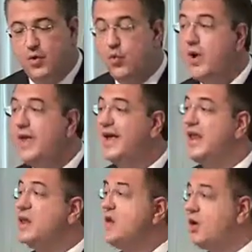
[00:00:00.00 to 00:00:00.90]
we
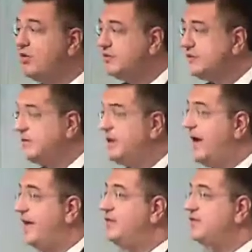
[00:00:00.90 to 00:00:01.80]
cannot
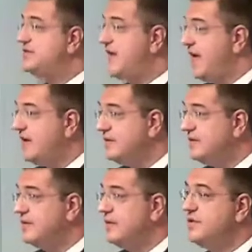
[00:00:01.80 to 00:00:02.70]
understand
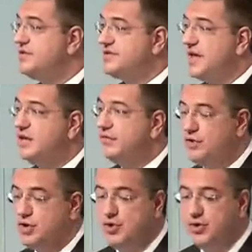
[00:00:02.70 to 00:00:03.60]
the state of
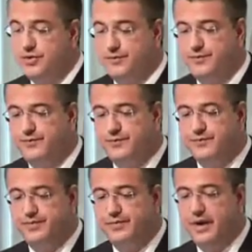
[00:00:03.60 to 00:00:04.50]
the Union.
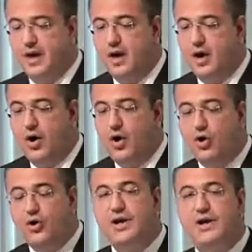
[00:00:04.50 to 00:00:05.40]

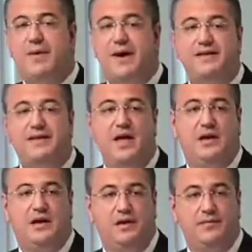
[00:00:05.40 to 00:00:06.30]
Only by
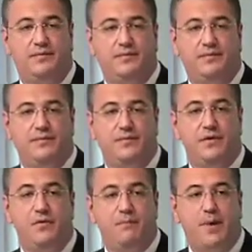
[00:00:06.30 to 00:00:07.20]
taking
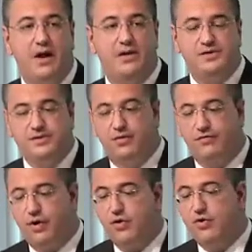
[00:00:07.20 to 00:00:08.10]
the pulse
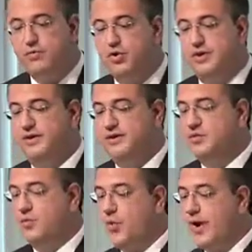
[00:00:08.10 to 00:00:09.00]
of our communities,
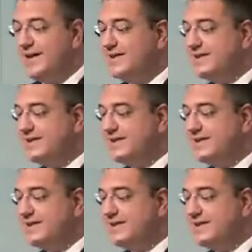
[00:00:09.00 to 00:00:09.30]
we can